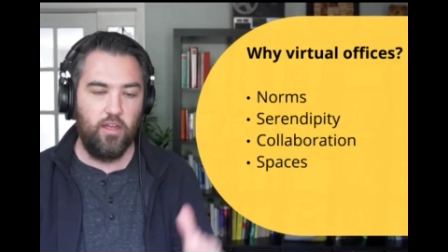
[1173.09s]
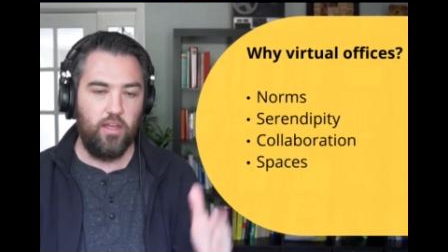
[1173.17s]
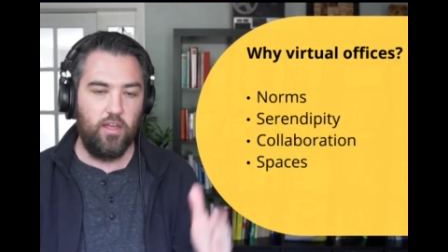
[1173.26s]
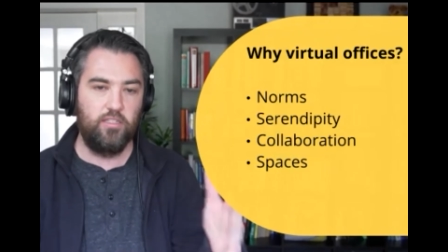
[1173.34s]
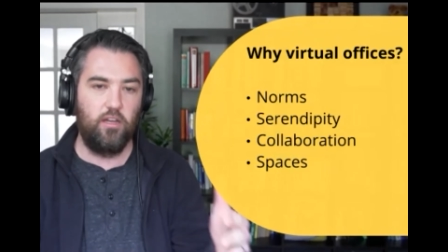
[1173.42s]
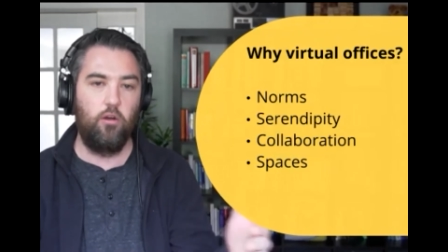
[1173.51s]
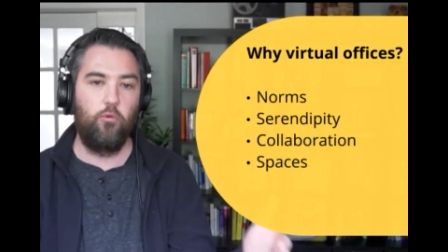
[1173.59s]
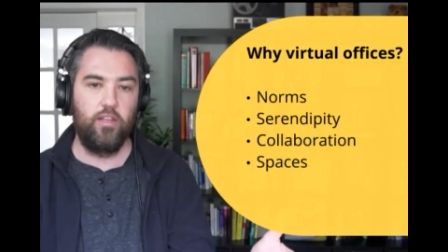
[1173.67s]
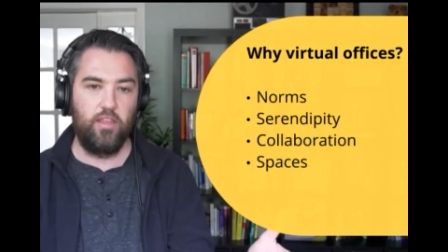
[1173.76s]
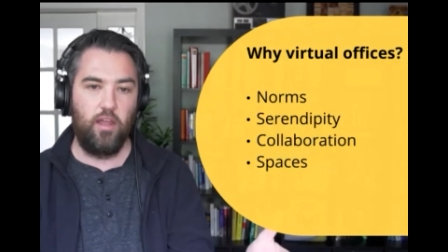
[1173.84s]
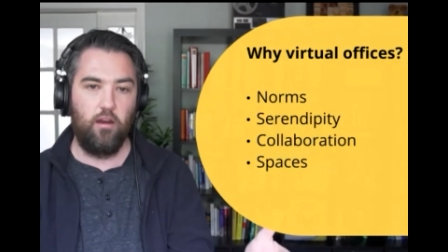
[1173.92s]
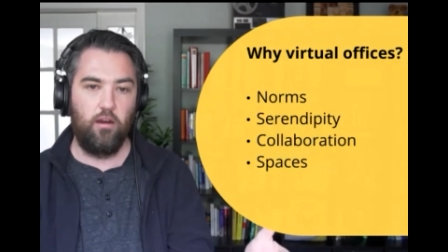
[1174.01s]
it's all right
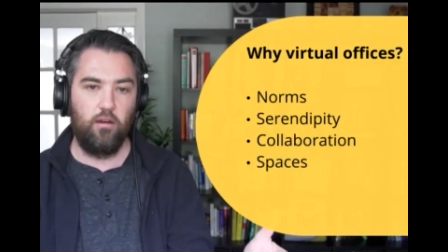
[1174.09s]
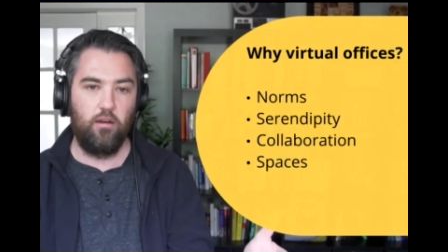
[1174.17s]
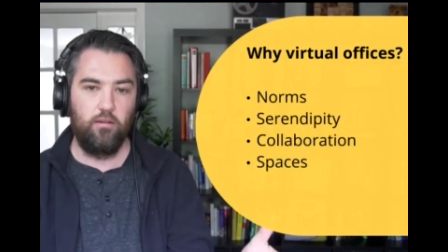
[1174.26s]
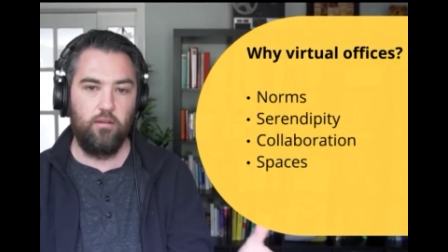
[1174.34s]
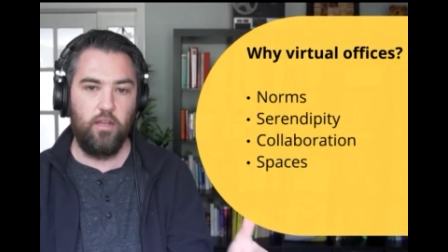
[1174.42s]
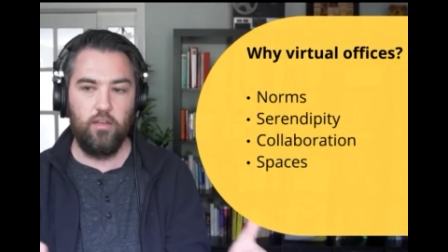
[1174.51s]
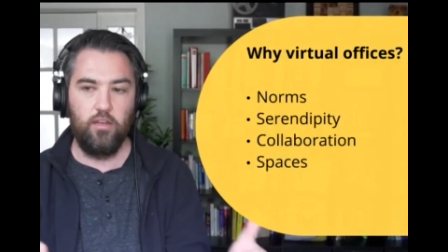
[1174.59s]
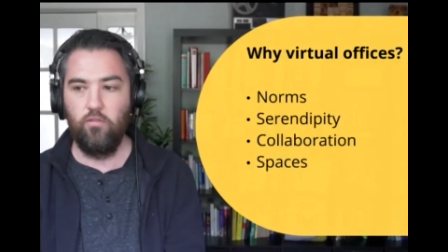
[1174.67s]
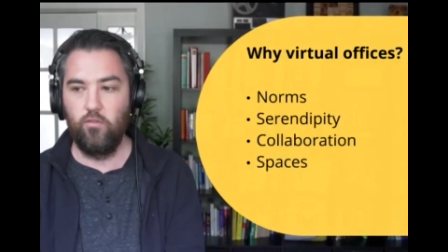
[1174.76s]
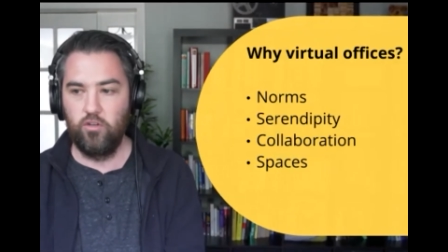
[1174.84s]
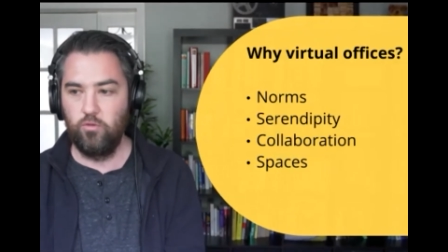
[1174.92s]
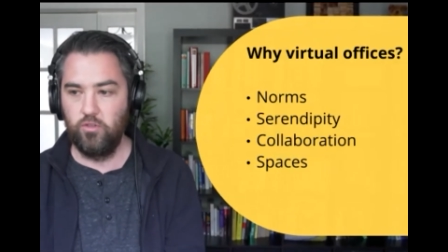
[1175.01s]
there in your
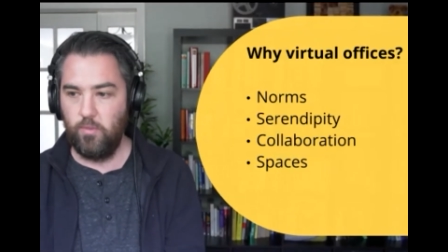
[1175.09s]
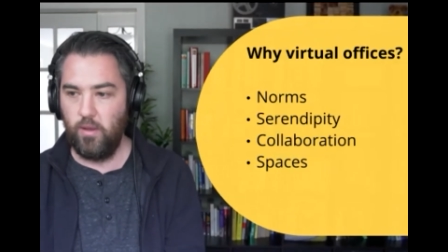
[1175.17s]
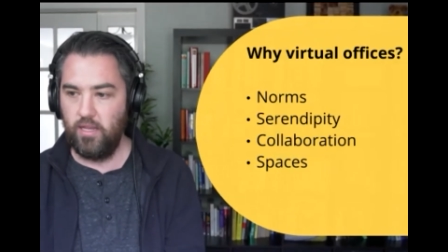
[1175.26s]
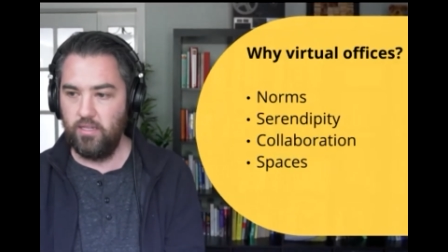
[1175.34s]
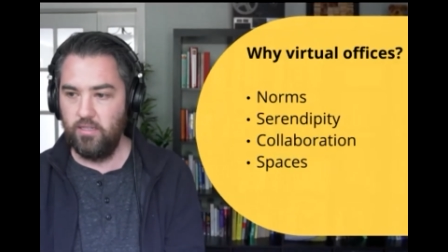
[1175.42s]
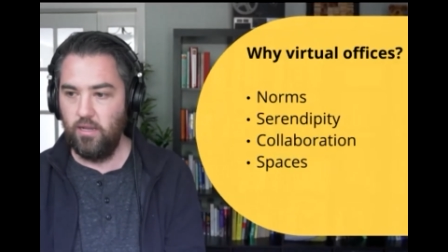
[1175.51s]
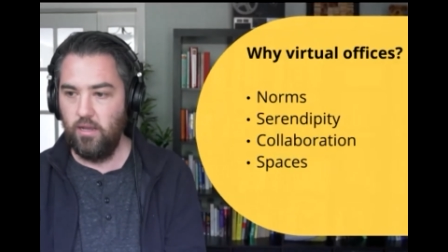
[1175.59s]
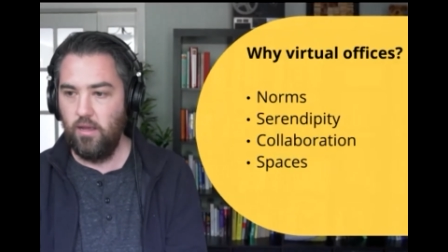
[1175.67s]
virtual space.